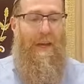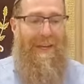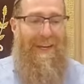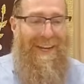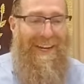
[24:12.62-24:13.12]

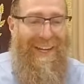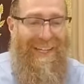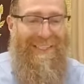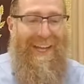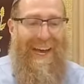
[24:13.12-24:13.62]

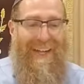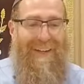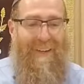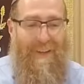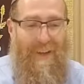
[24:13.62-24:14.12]
Nichnas
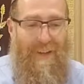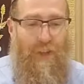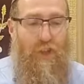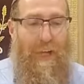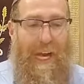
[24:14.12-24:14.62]
lahaktir kteris
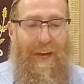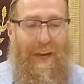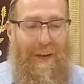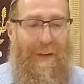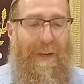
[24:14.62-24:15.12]

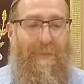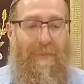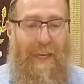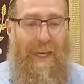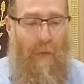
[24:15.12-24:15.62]
shachar,
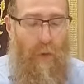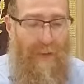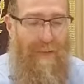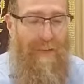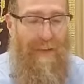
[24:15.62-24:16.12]
he
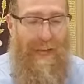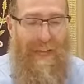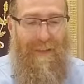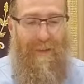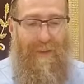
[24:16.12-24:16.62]
would
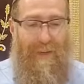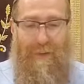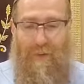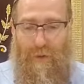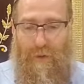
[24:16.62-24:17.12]
enter
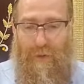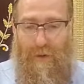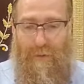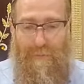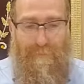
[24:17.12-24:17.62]
into the
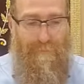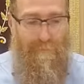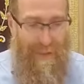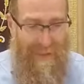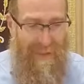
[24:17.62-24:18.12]

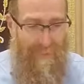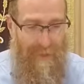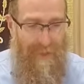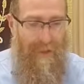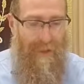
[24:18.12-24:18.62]
Beis
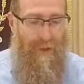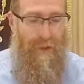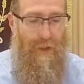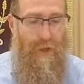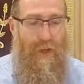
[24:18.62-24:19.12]
HaMikdash
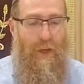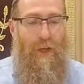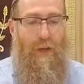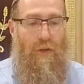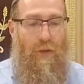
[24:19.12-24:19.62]

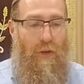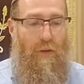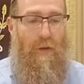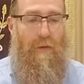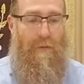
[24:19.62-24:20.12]

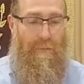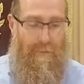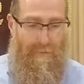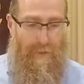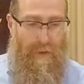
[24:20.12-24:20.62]
to
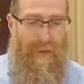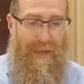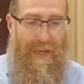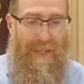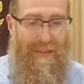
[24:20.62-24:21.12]
burn
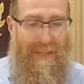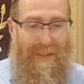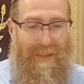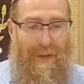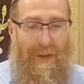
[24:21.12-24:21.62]
the
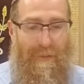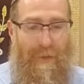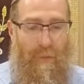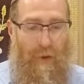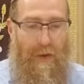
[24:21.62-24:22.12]
incense of the
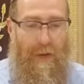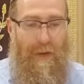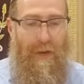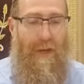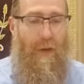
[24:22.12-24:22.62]

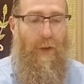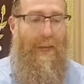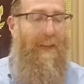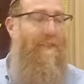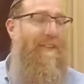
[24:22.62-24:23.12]
morning,
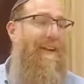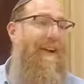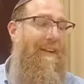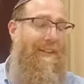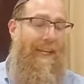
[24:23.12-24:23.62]

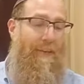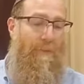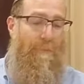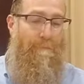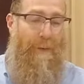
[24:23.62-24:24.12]
and to
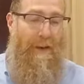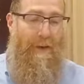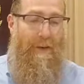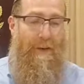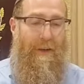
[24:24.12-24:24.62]

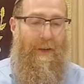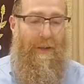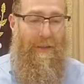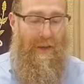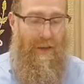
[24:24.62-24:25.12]
prepare
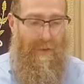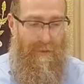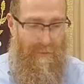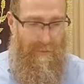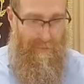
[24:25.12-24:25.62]
the
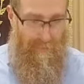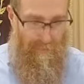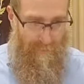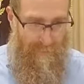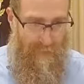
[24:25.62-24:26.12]

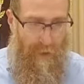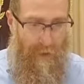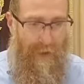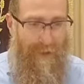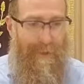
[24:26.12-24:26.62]

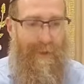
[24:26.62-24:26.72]
menorah,